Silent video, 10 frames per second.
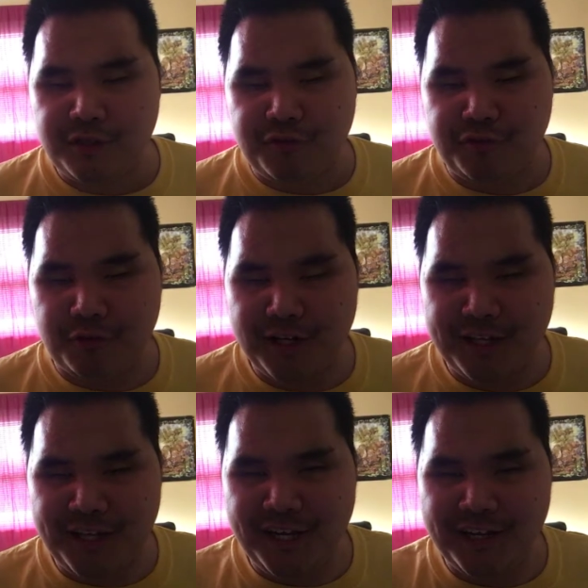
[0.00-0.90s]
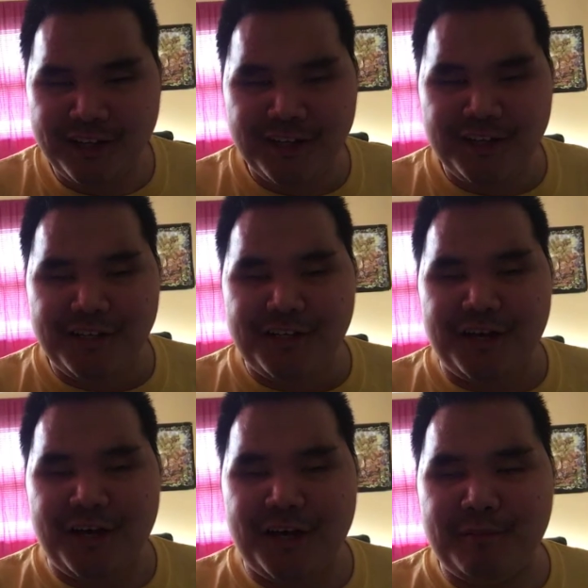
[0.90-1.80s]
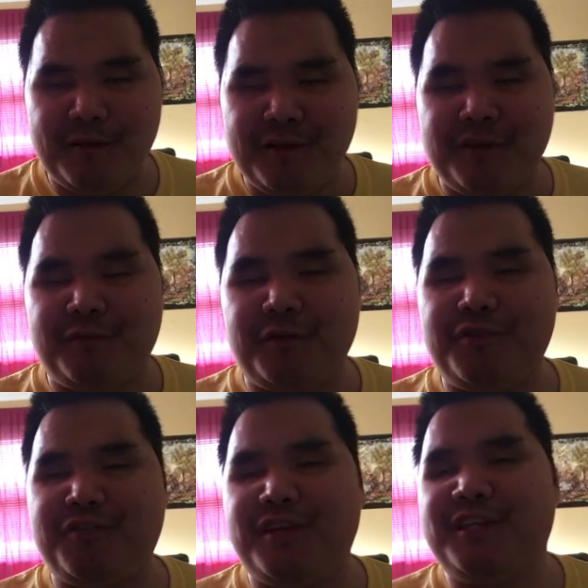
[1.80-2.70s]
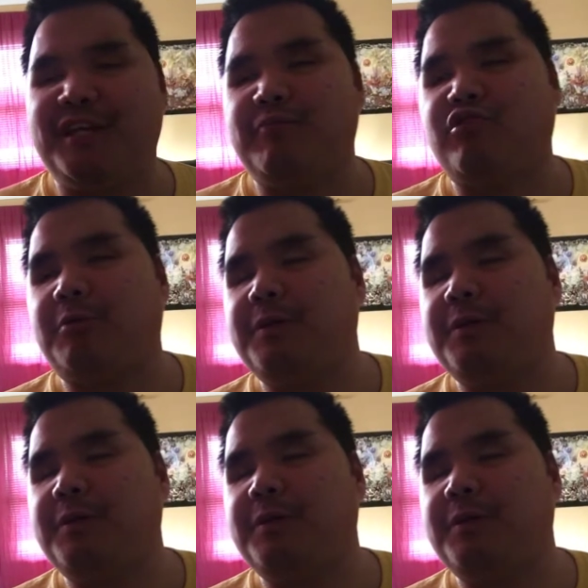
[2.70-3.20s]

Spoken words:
So right there, the first thing that I'm sure